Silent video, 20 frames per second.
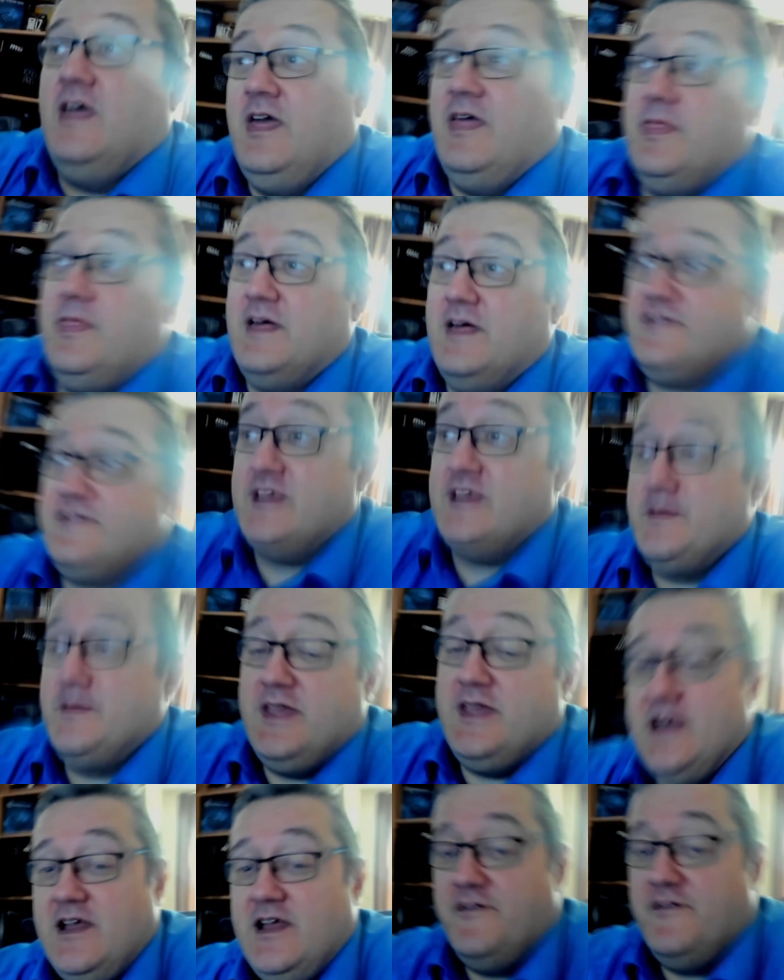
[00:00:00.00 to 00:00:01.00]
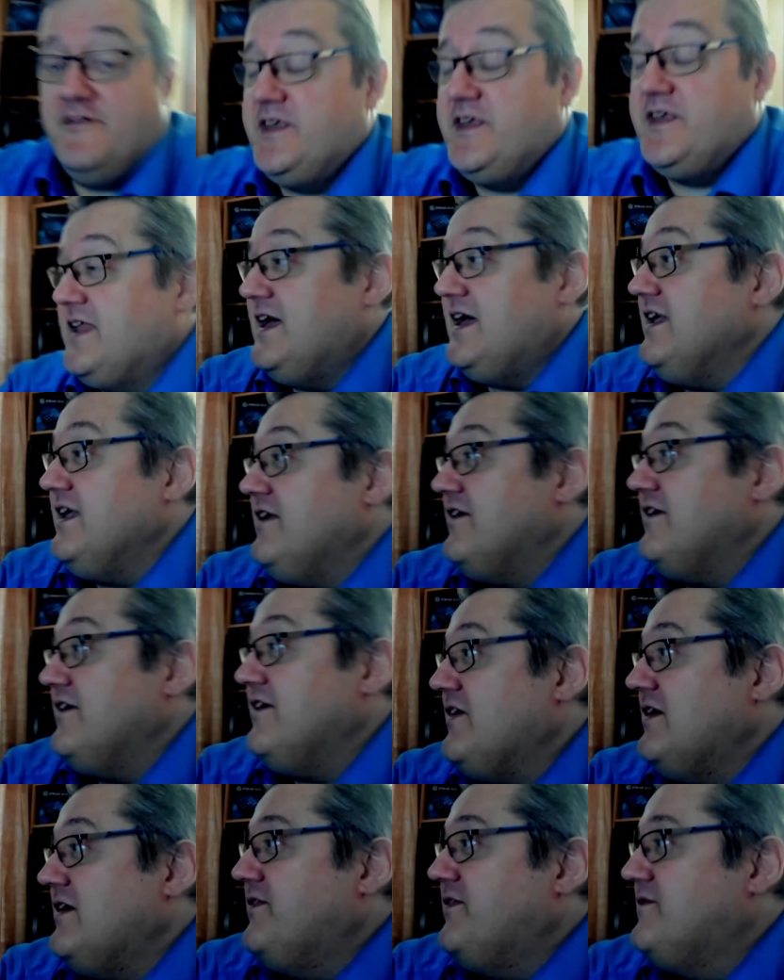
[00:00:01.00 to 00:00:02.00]
that's going to be a lot for today. So
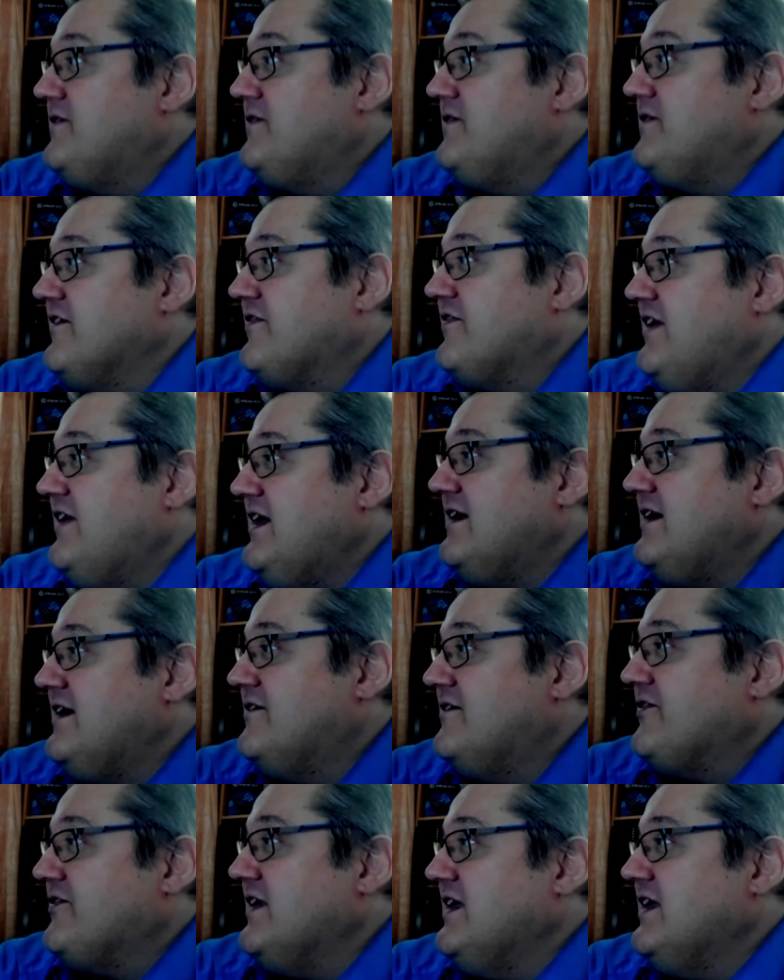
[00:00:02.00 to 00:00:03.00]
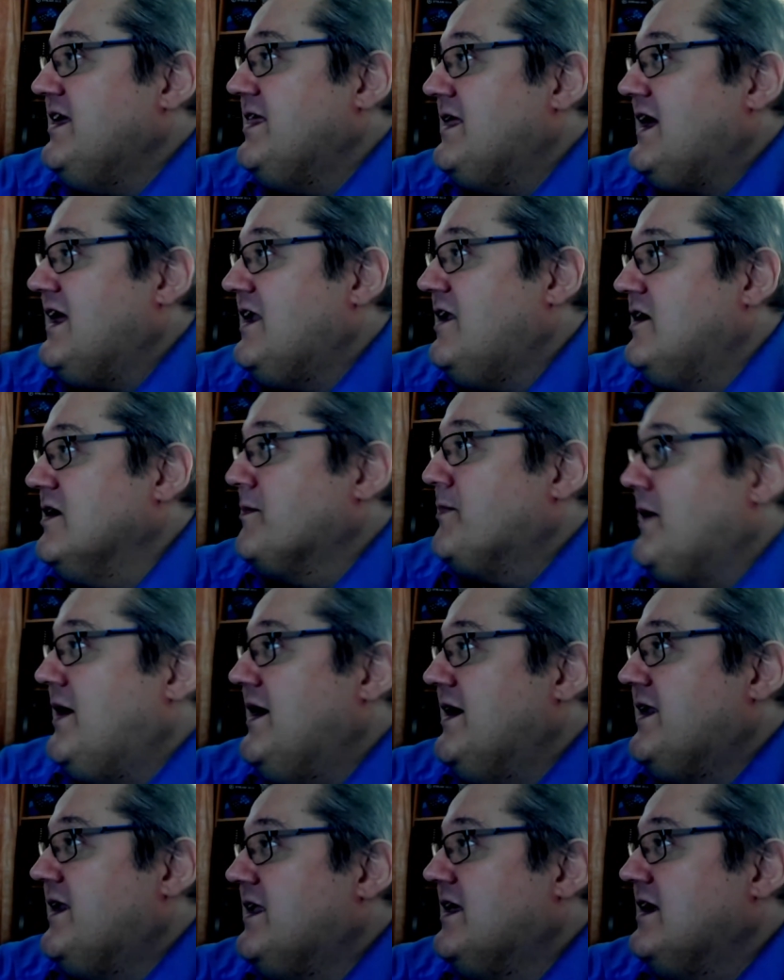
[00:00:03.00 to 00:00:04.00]
if you've liked it, obviously hit that like
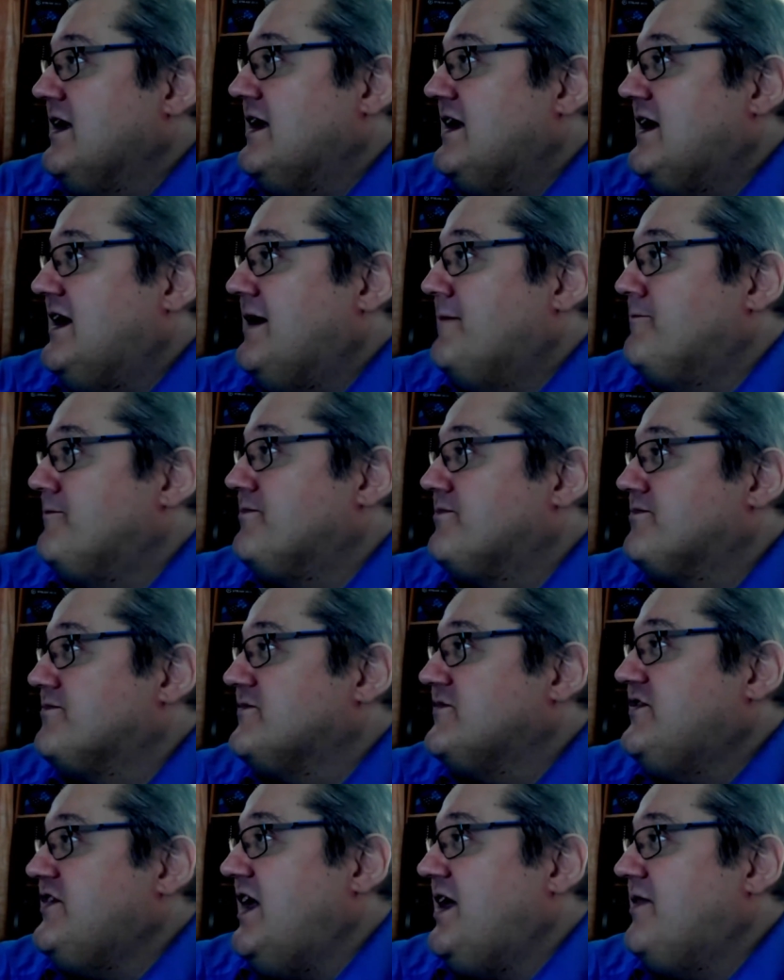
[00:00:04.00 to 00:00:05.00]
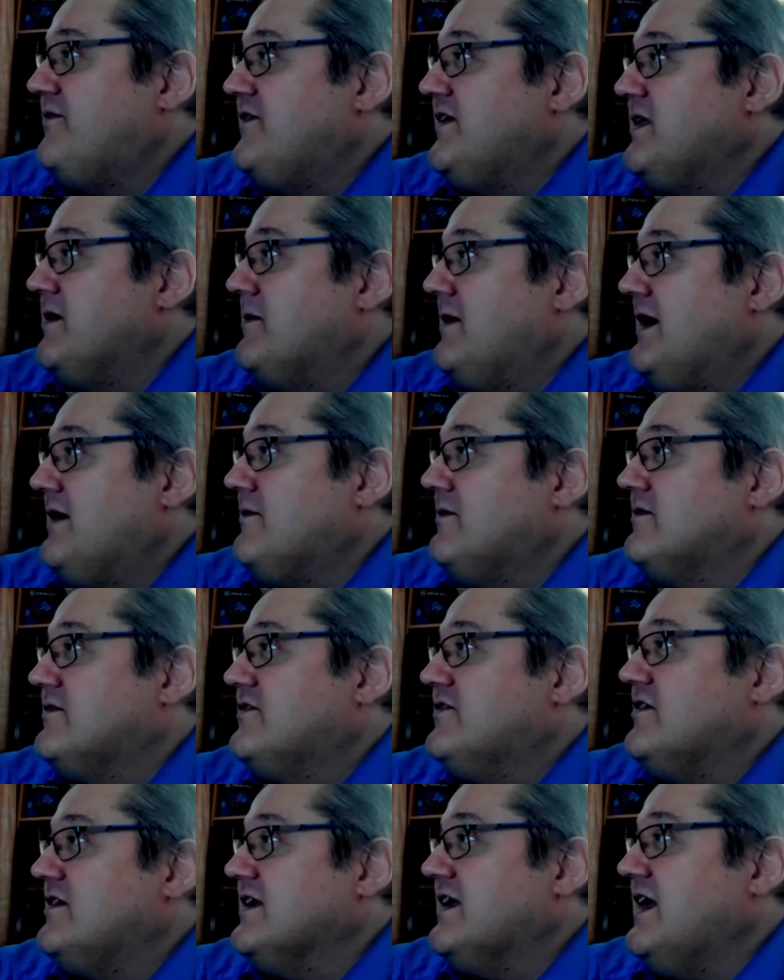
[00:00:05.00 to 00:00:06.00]
button. Share the video out.
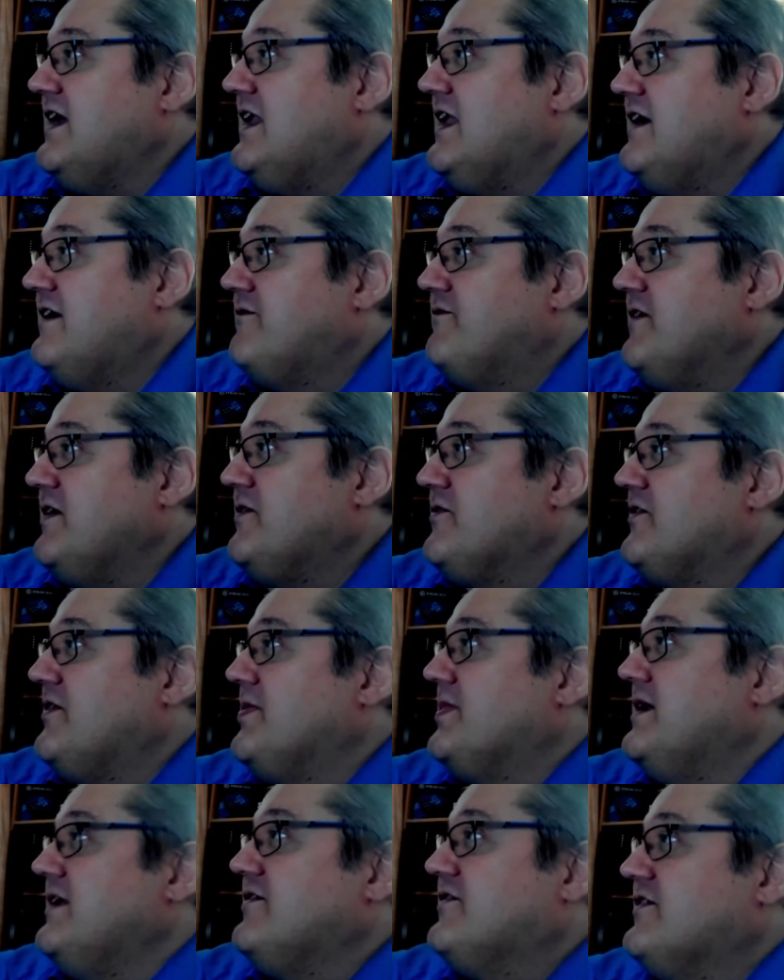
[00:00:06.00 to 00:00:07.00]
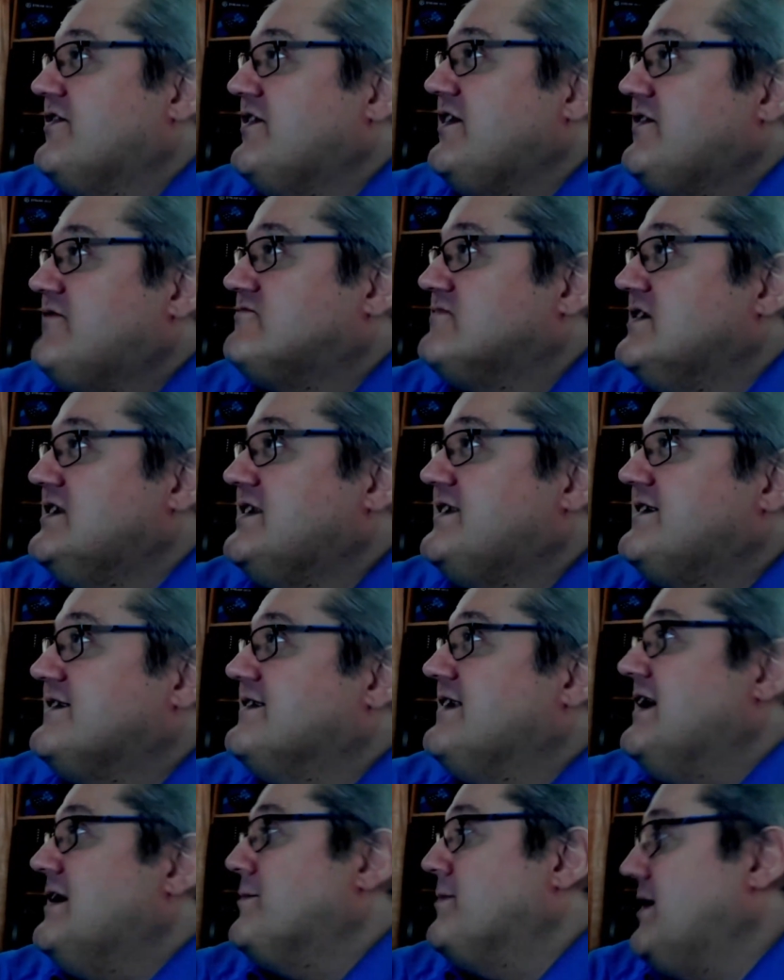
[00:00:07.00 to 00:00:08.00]
Try and get a load of views on these, because this really does
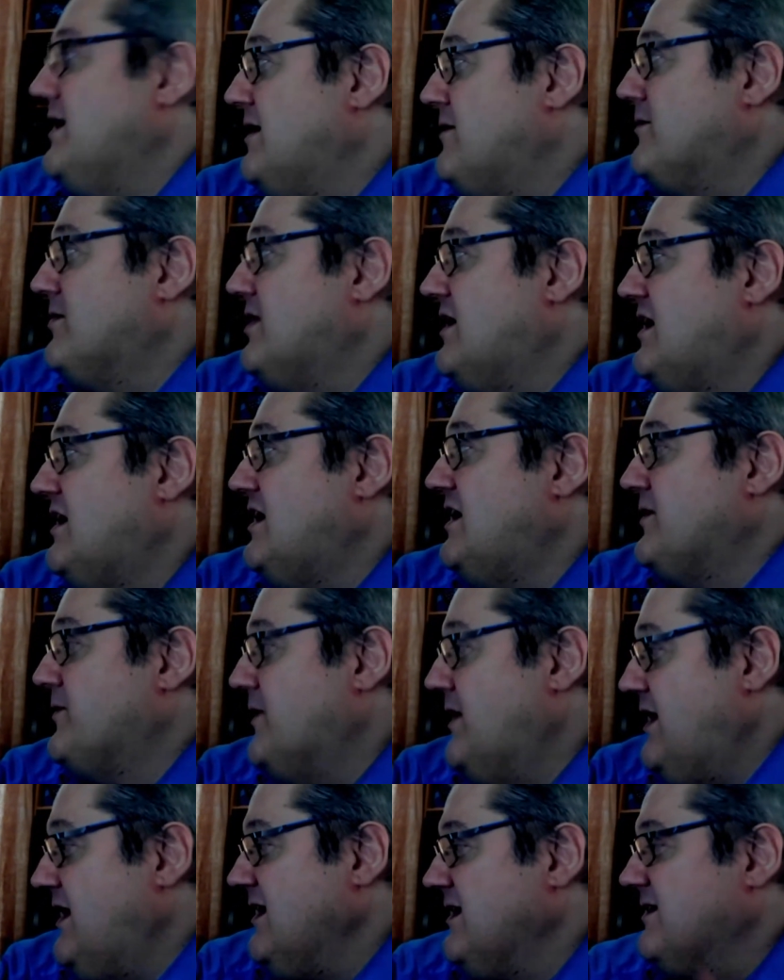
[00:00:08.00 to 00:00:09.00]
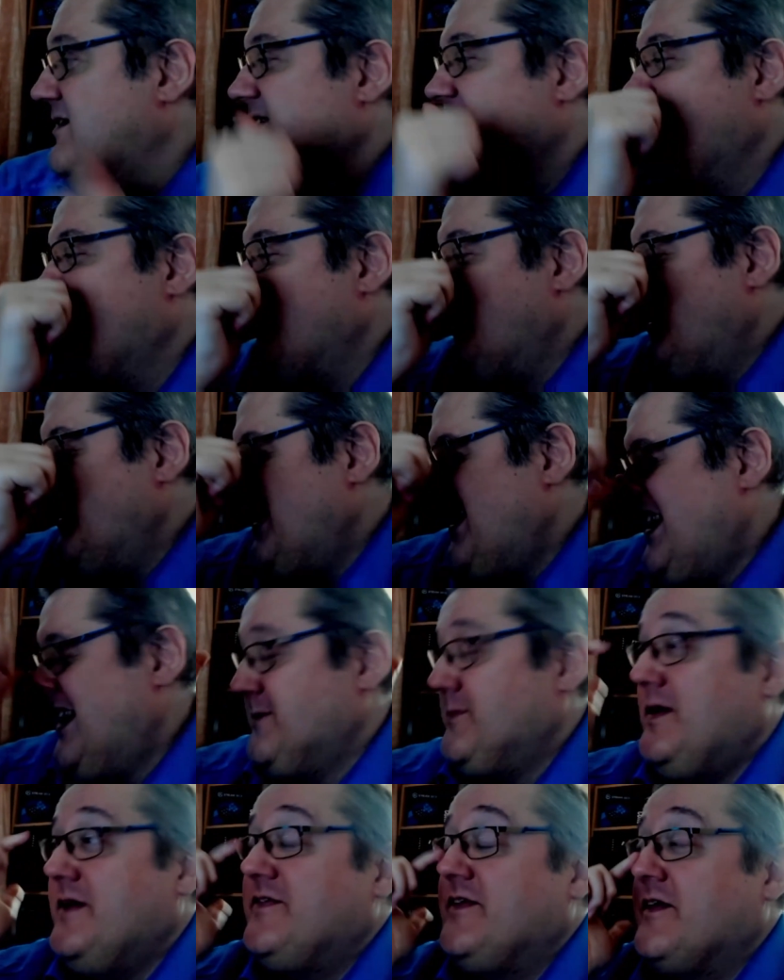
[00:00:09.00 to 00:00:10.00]
help me out with the hardware. Because like,
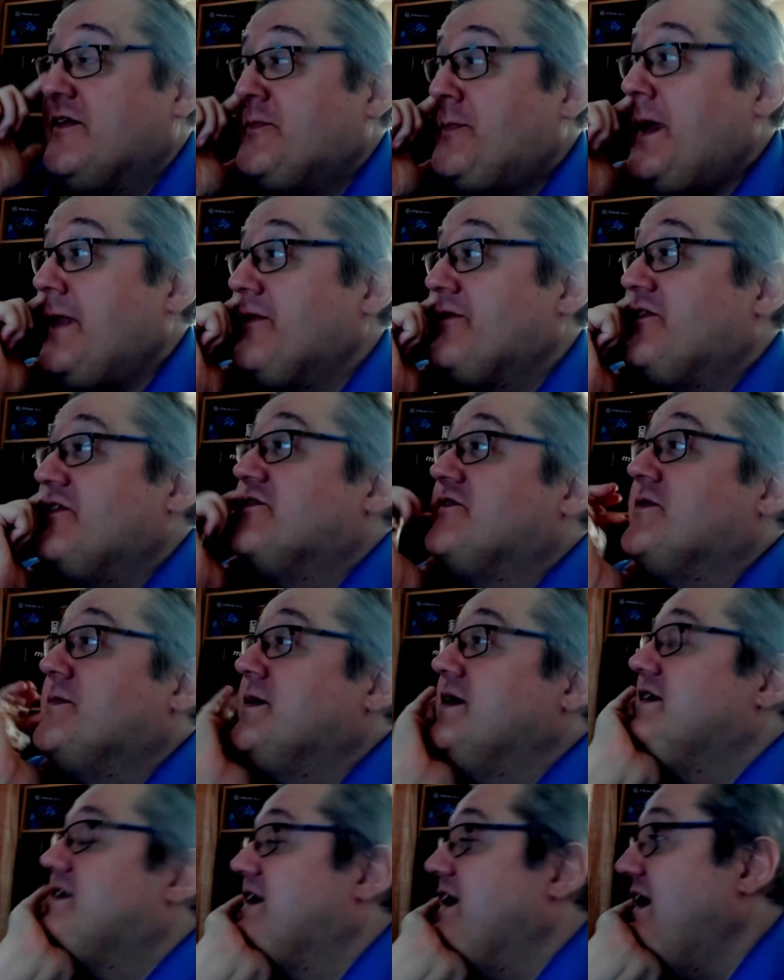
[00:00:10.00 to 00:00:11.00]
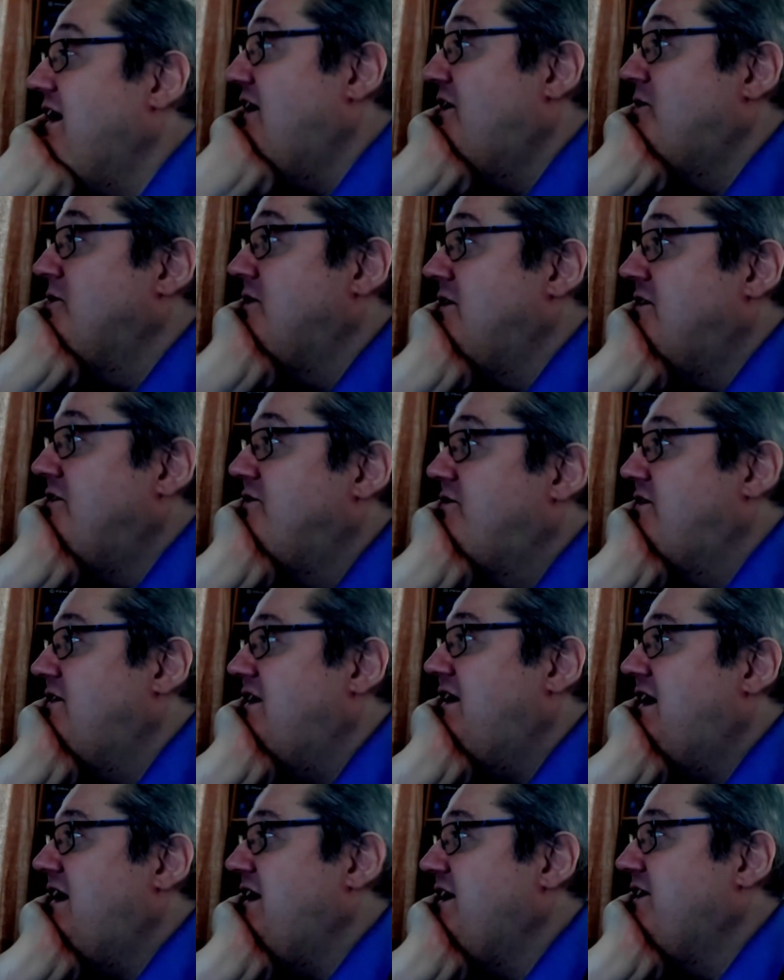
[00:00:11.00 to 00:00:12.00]
hardware is expensive for me to get hold of,
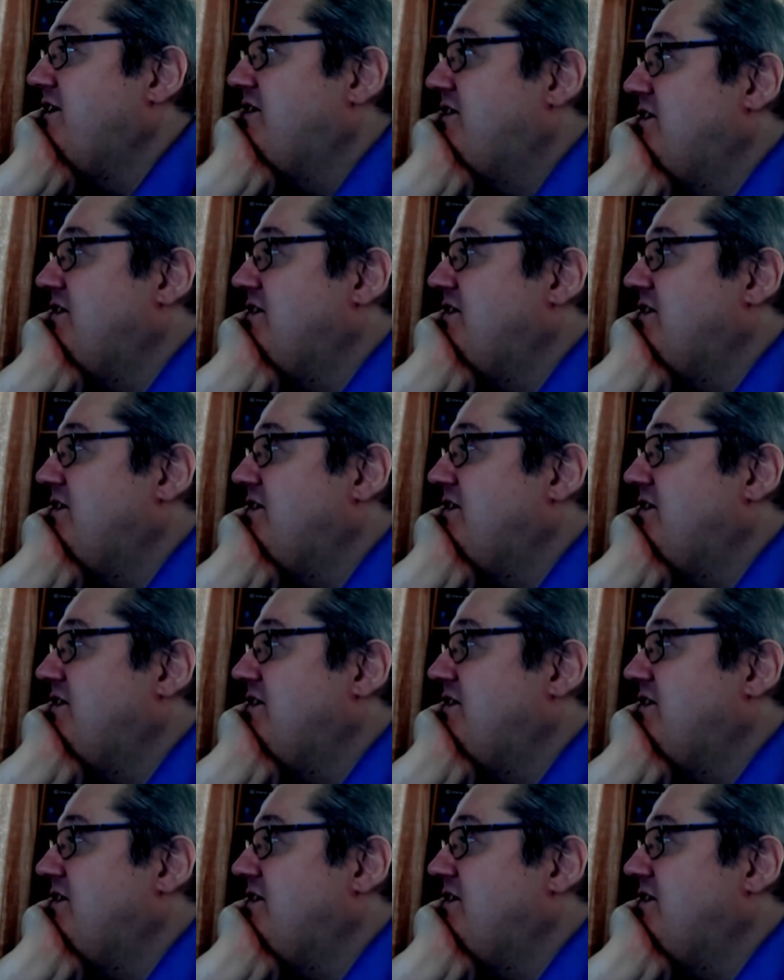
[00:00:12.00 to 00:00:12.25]
and